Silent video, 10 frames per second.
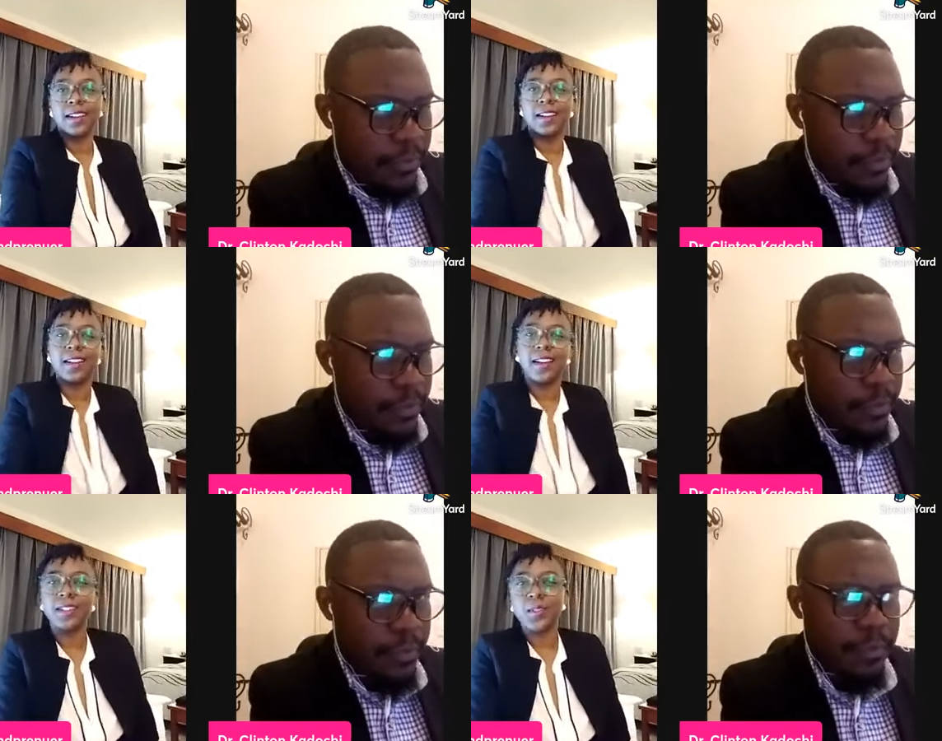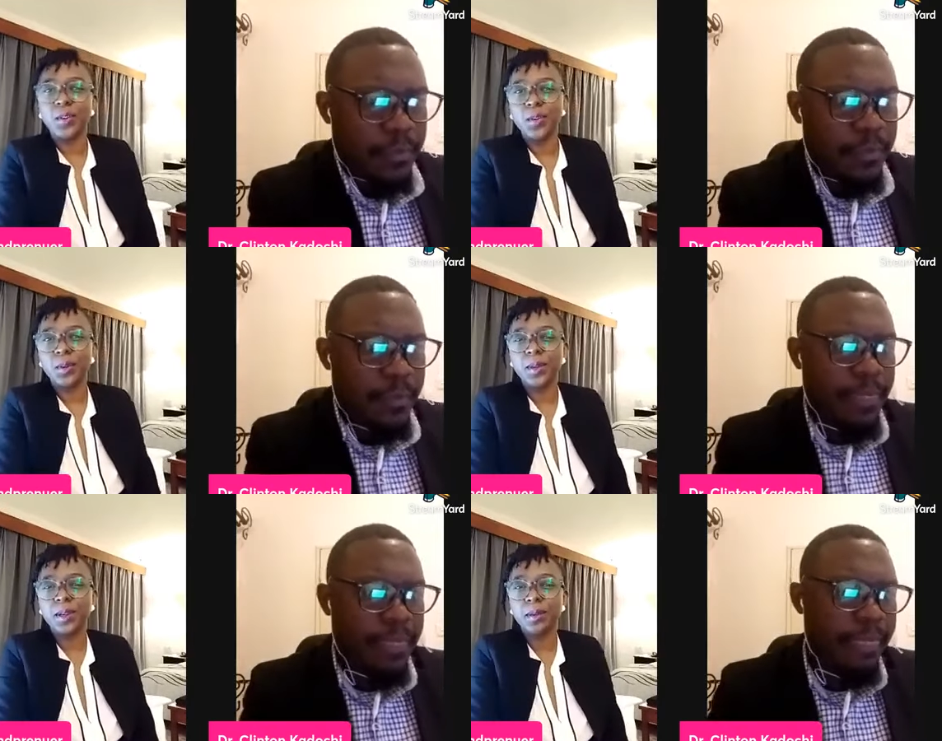Speaker 1: Hi, Doc.
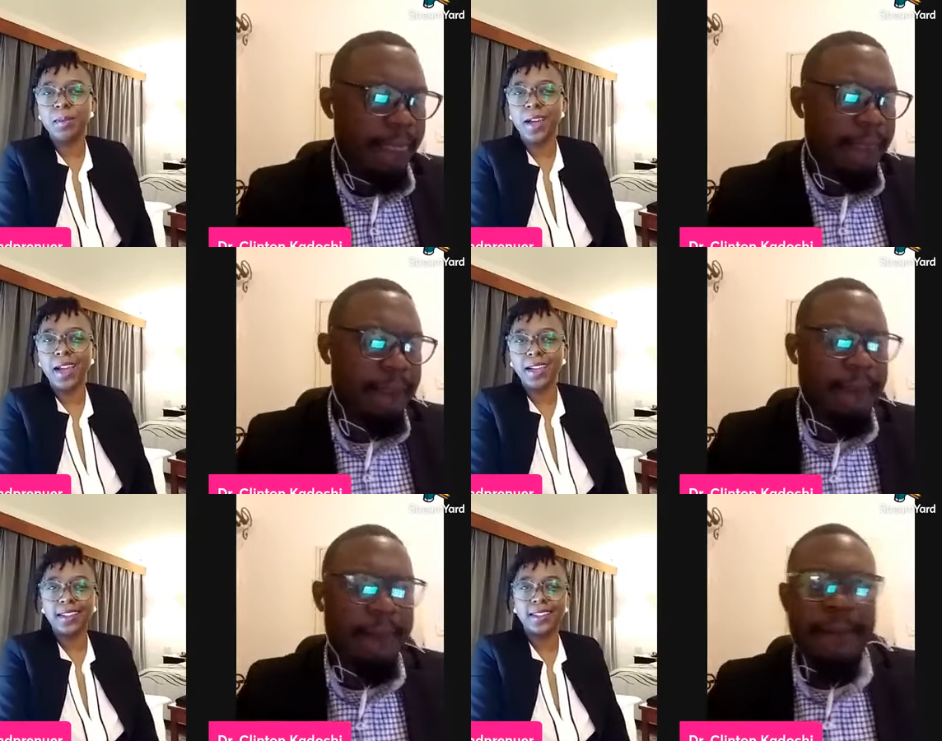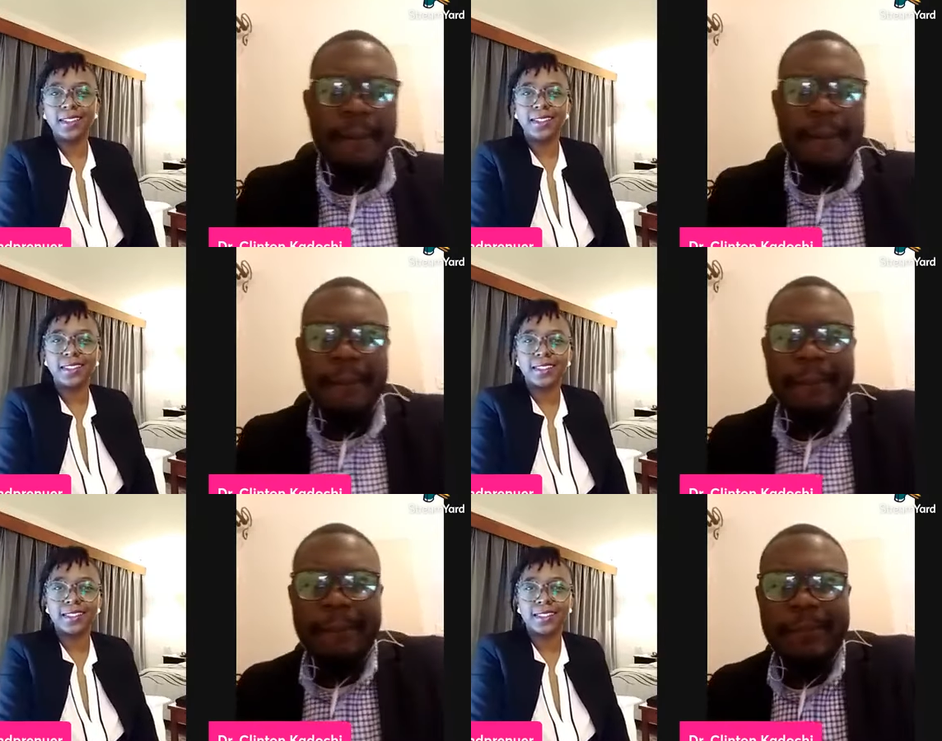Welcome back.
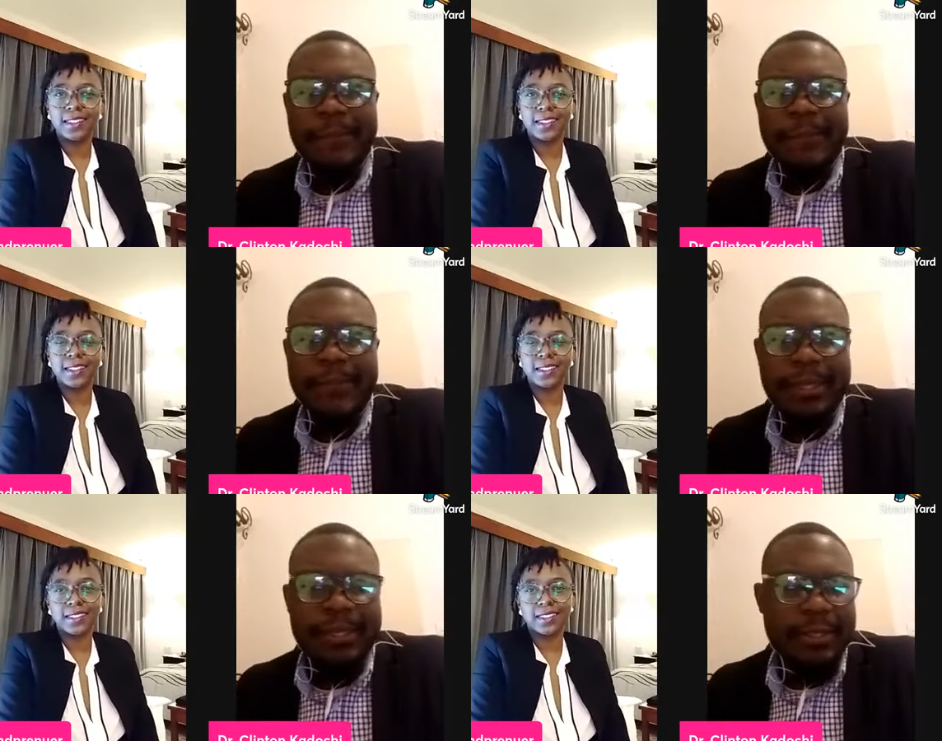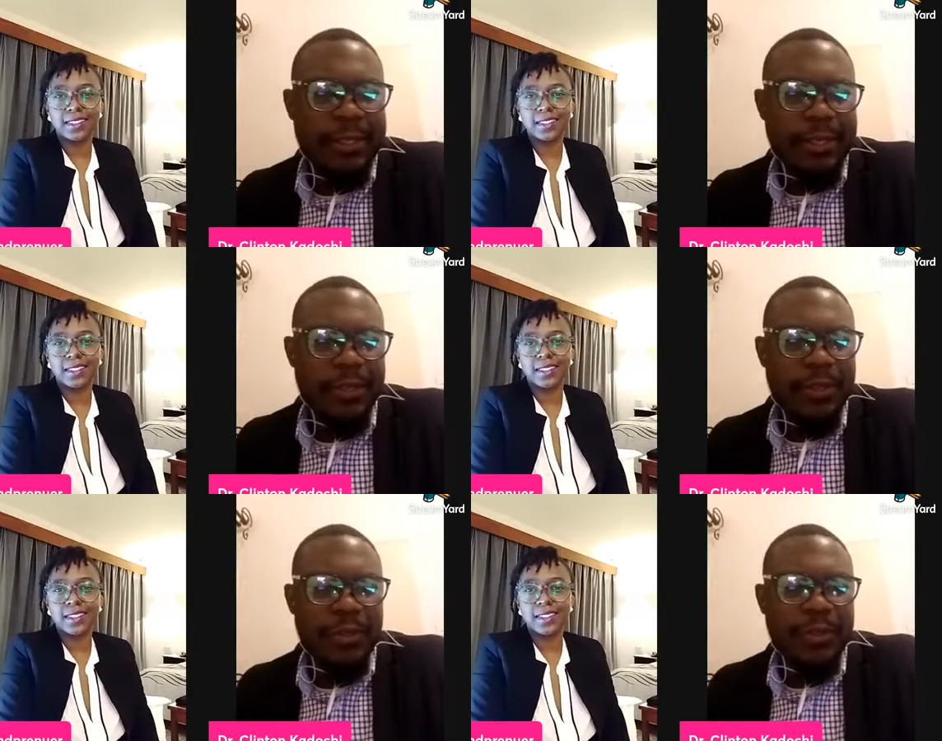
Speaker 2: Thank
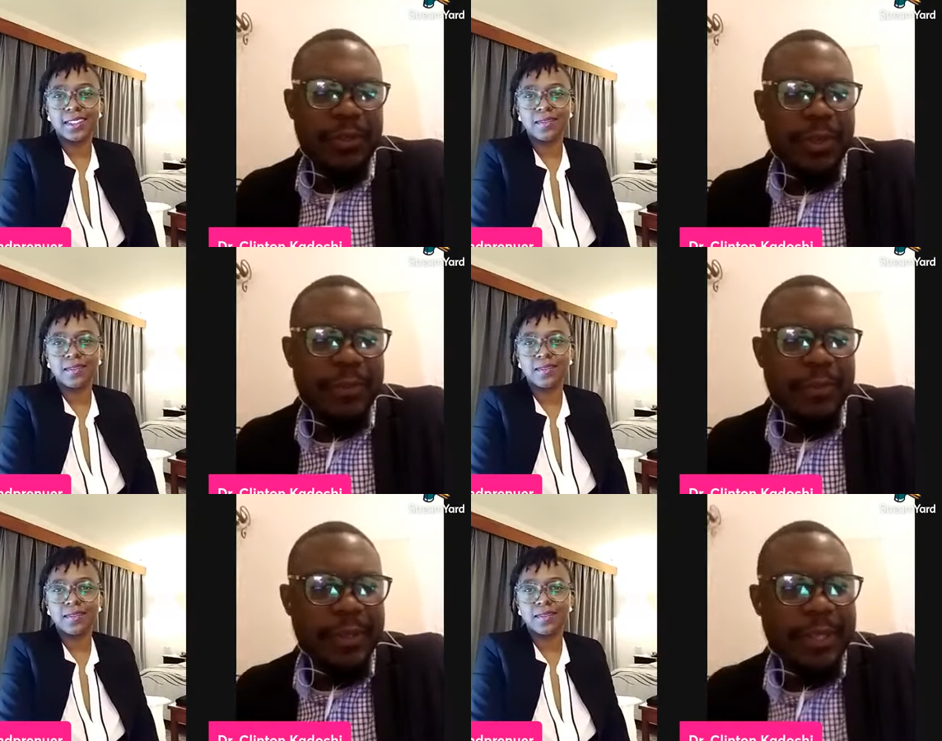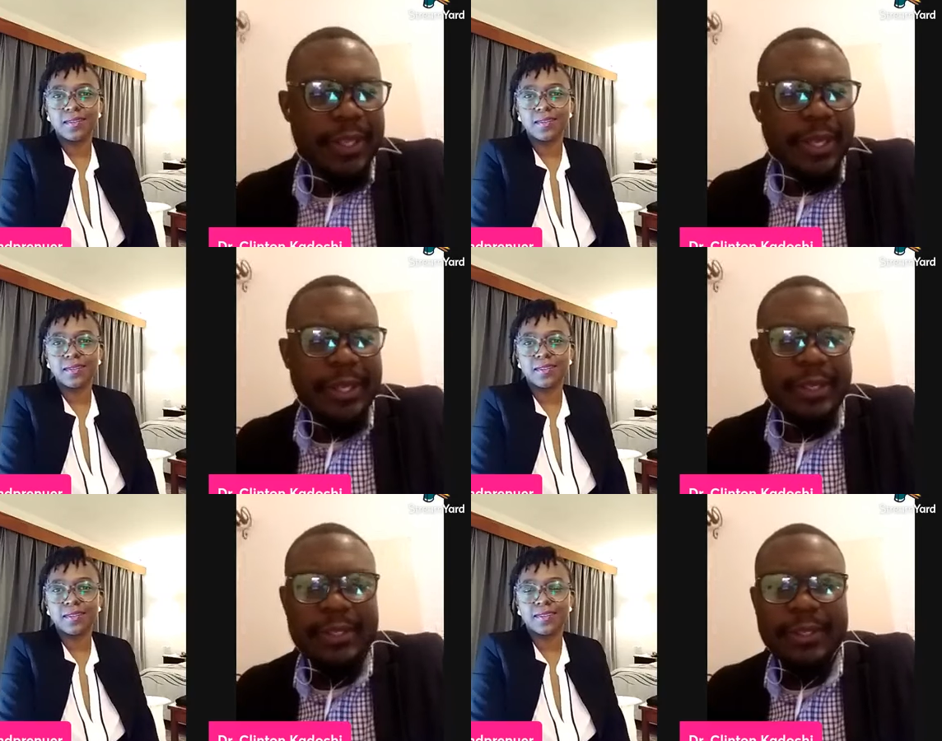you. Sorry about that.
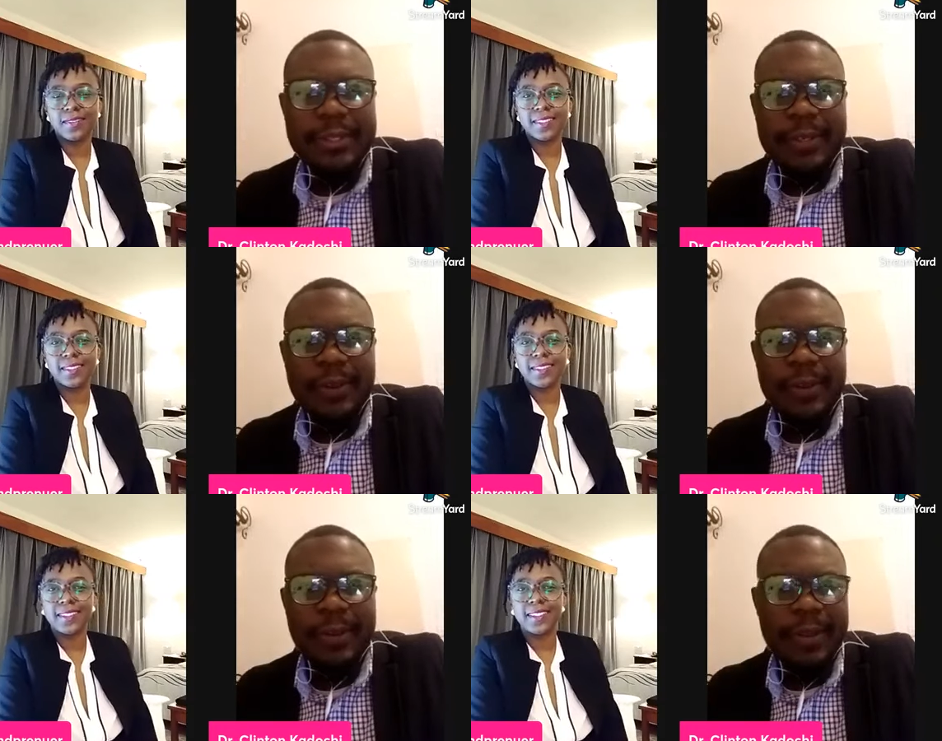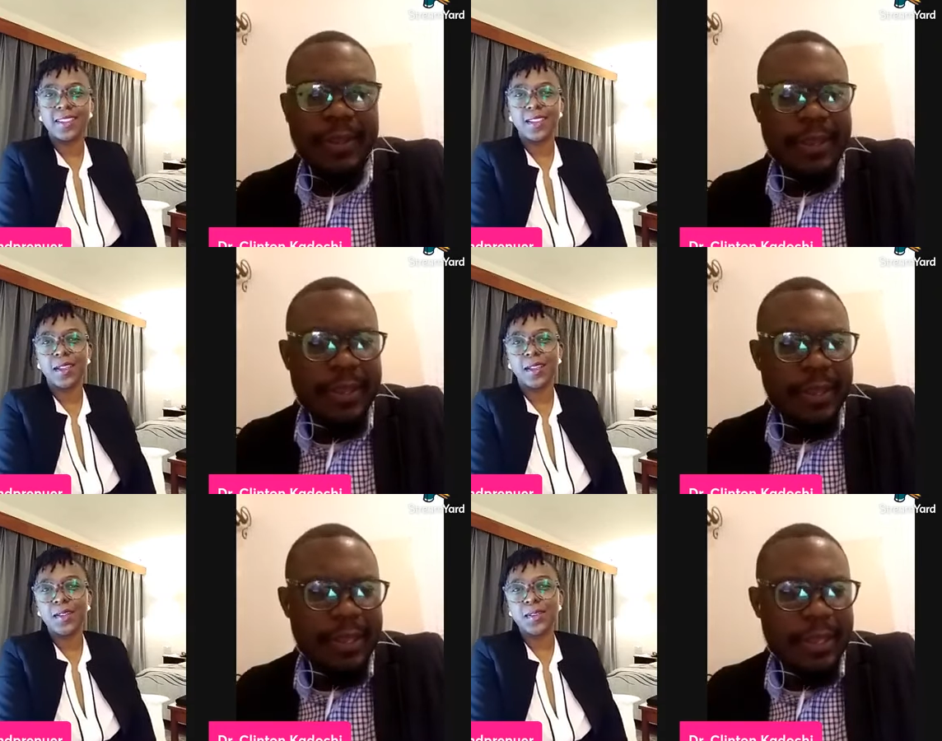
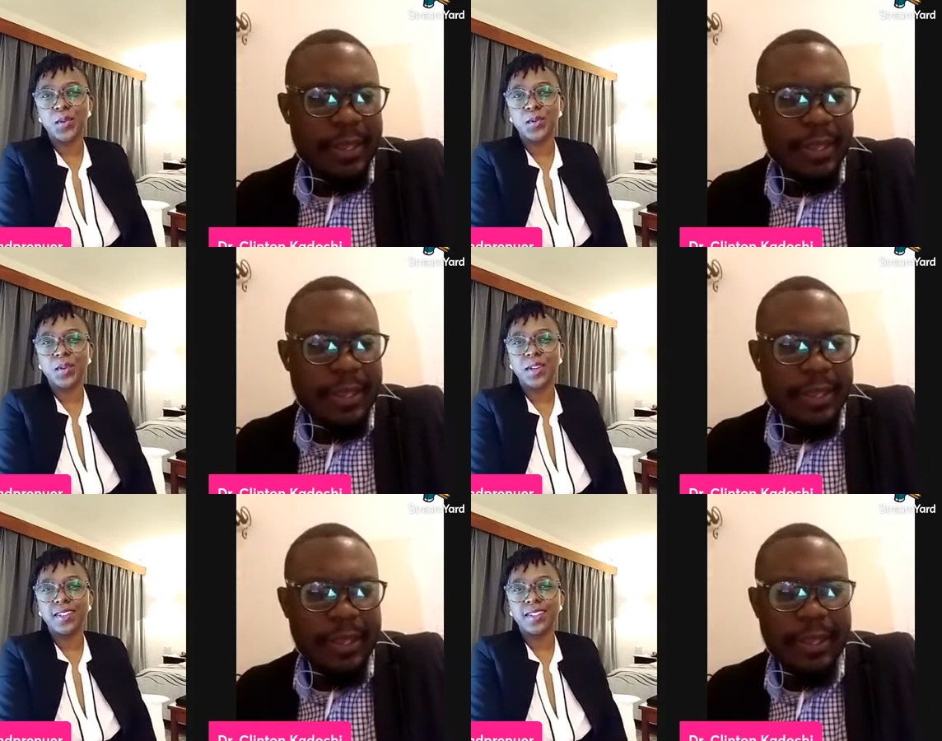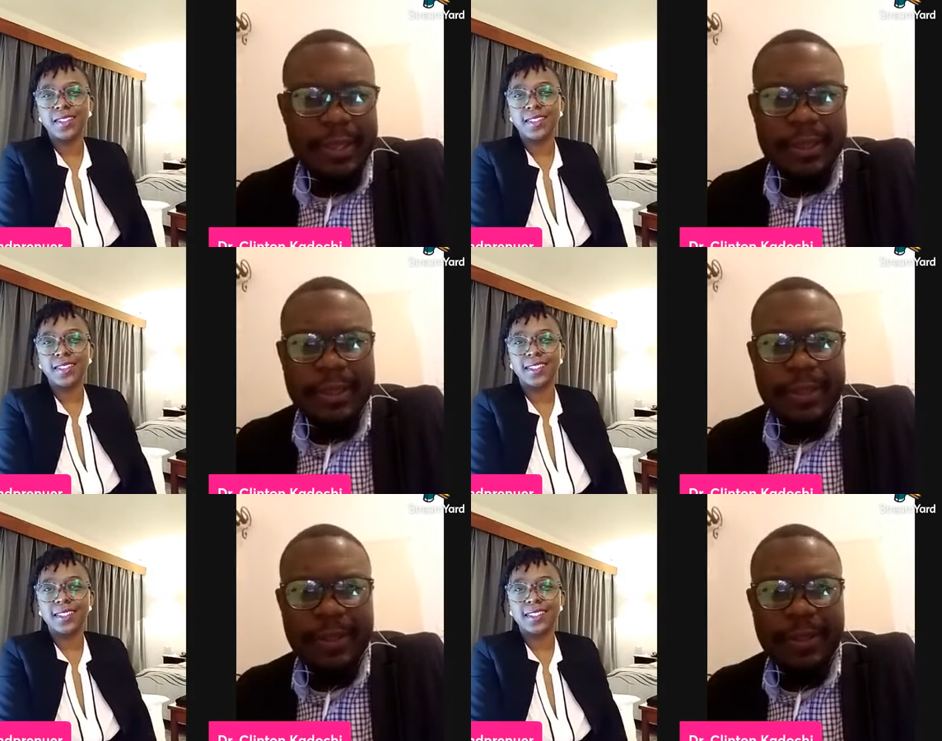
Speaker 1: No worries.
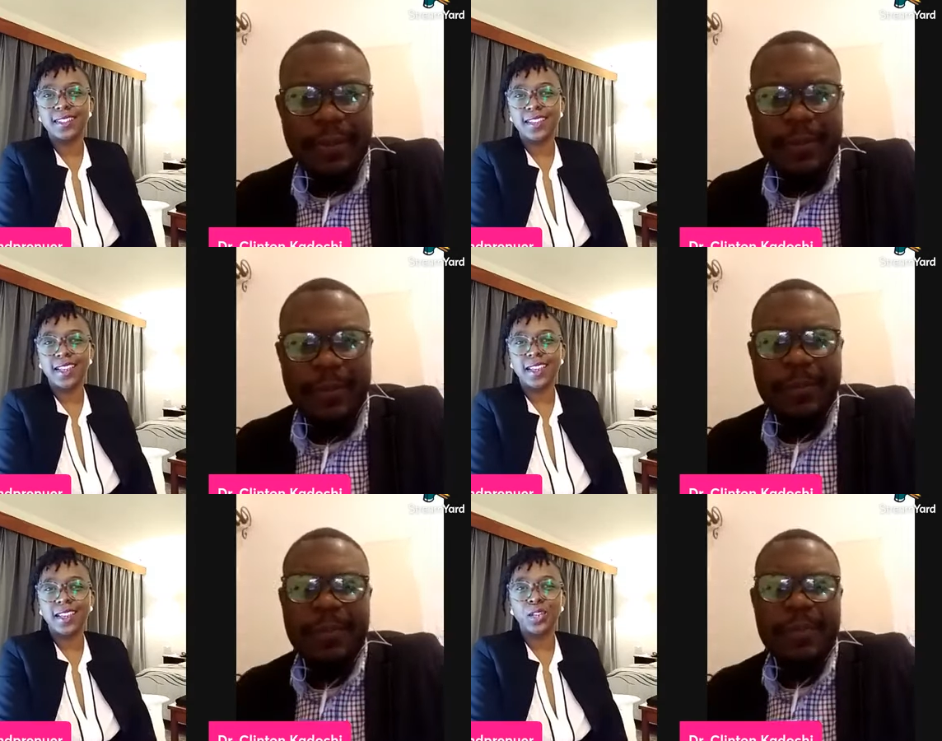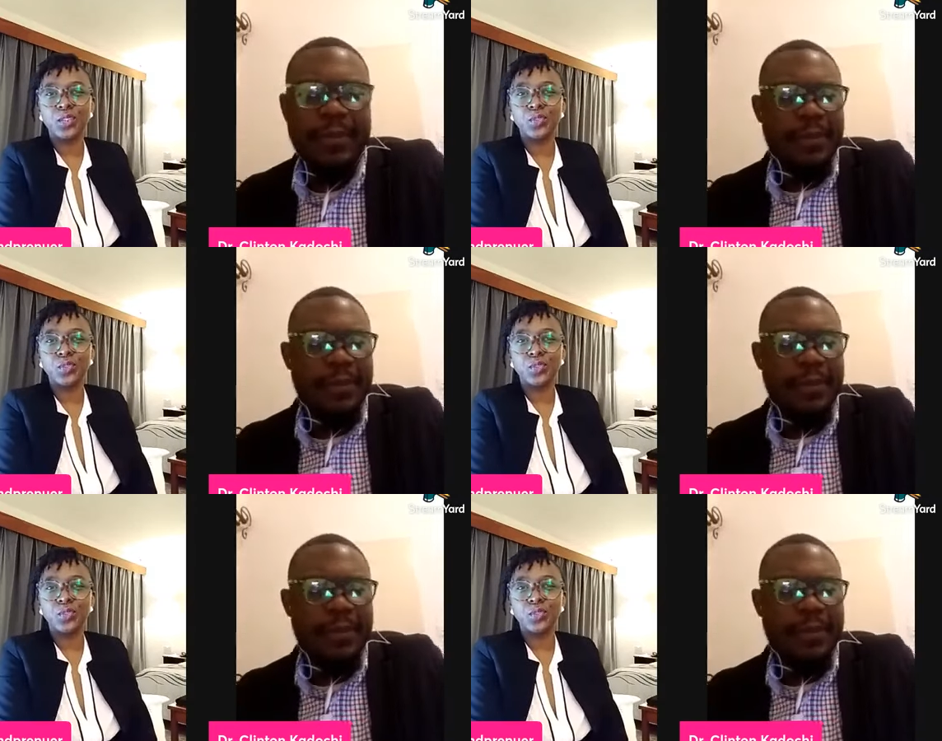Take issues.